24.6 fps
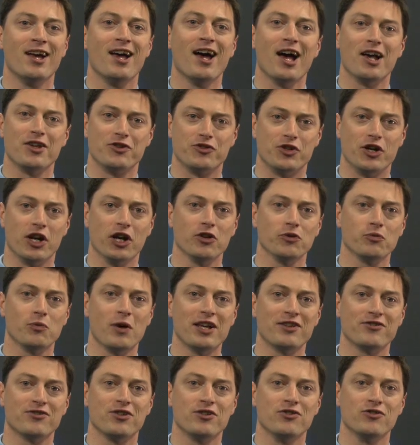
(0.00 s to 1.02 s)
as Gerald
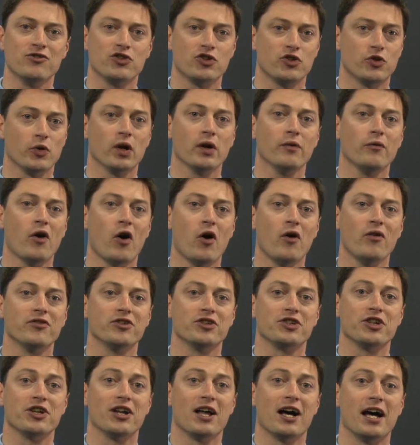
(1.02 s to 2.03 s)
Weston, Stuart
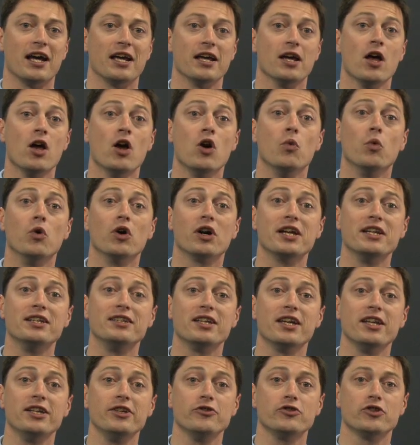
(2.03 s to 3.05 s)
Wahovich, and I will
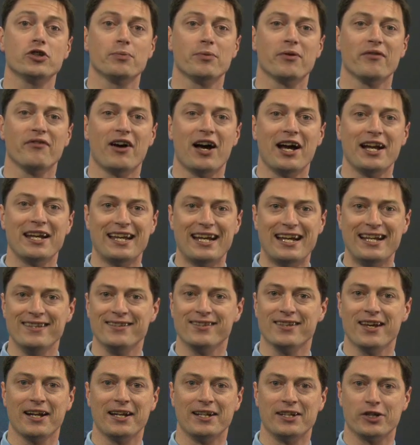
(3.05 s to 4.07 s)
continue to provide
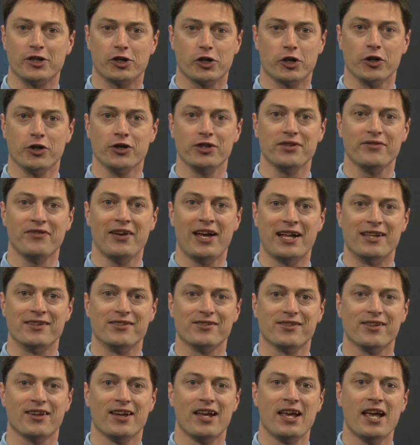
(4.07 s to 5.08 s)
insight into current
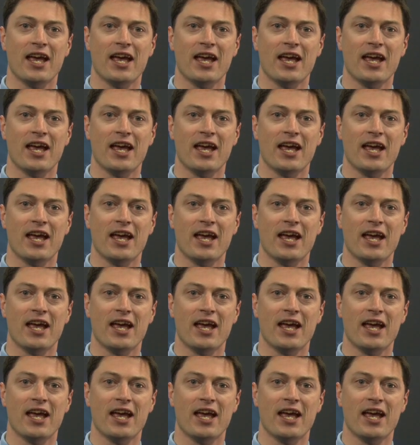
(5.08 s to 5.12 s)
events